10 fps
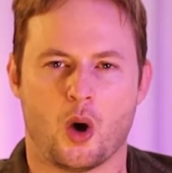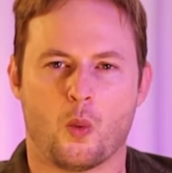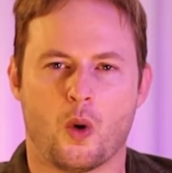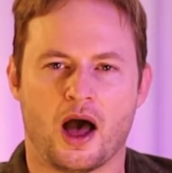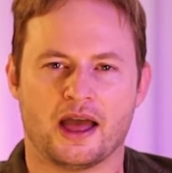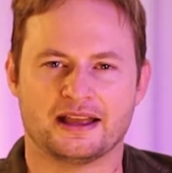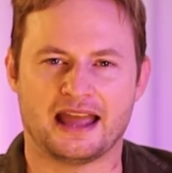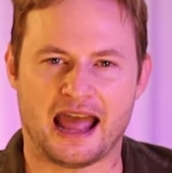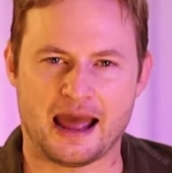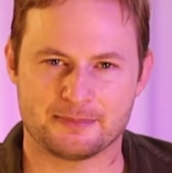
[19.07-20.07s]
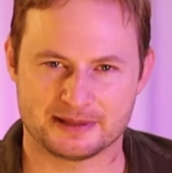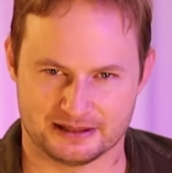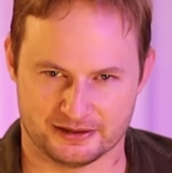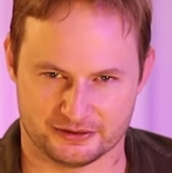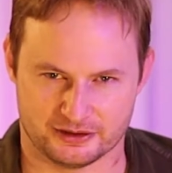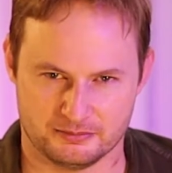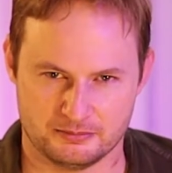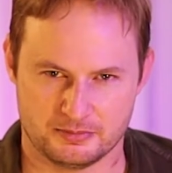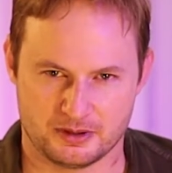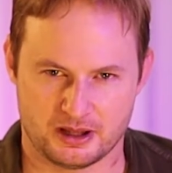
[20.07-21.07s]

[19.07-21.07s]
why capitalism